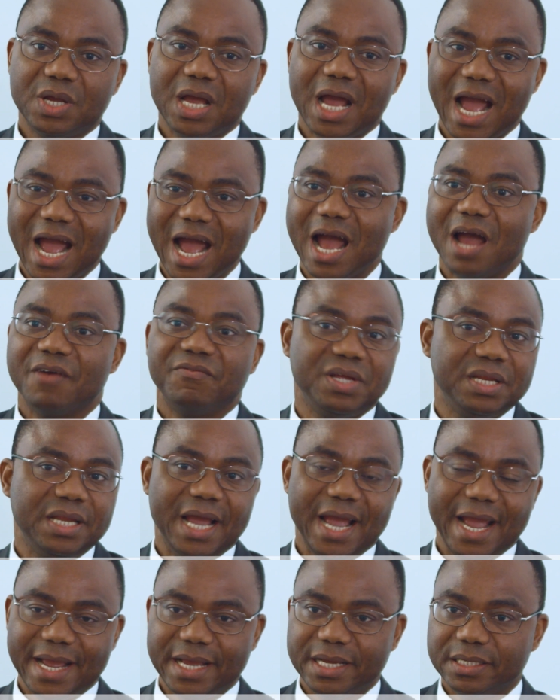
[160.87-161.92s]
having
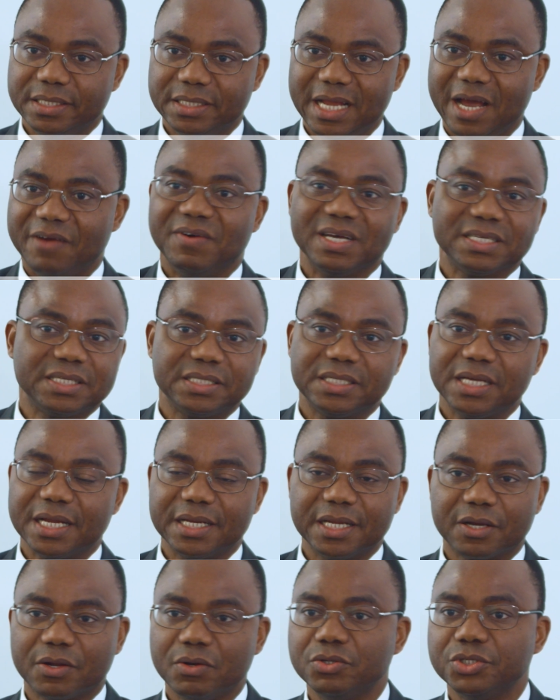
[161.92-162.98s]
a diversity and
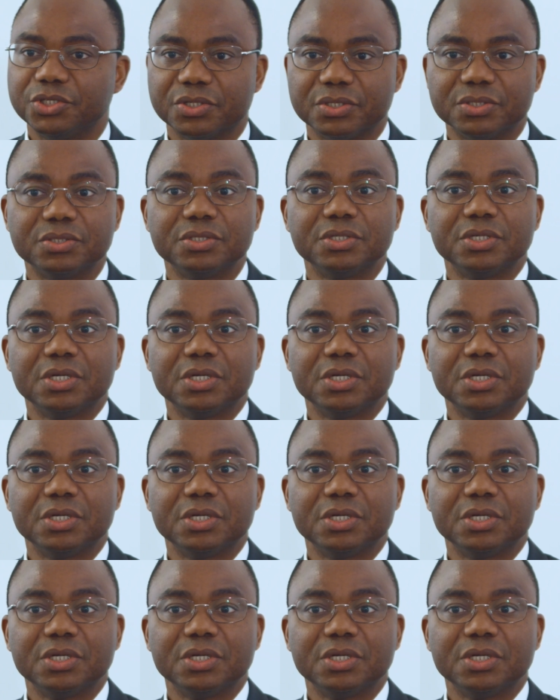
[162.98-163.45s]
inclusion